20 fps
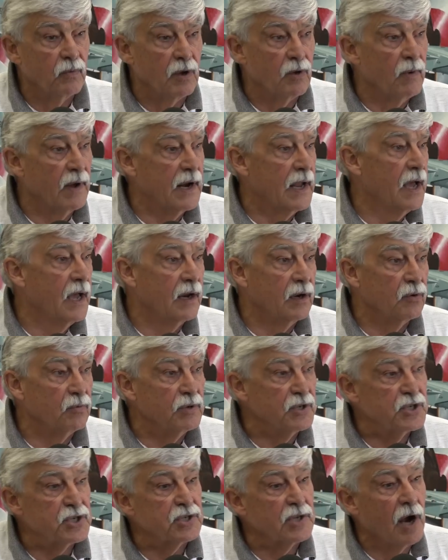we went on and
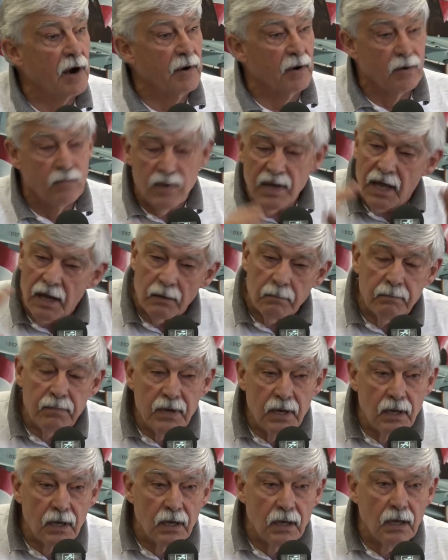we had a
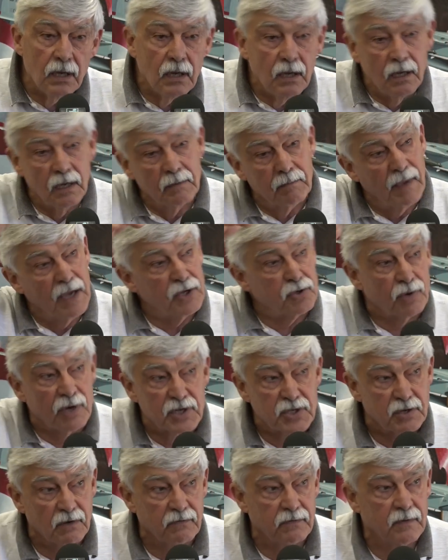big
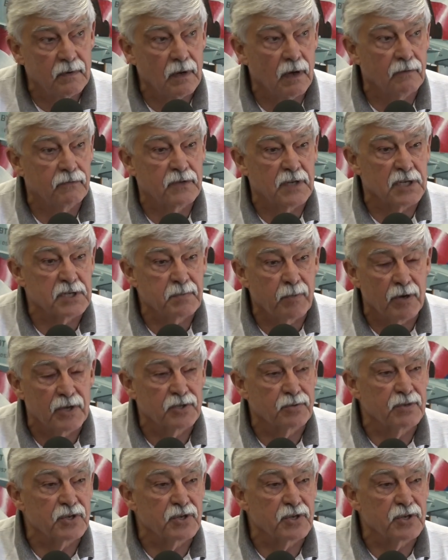matrix of test points.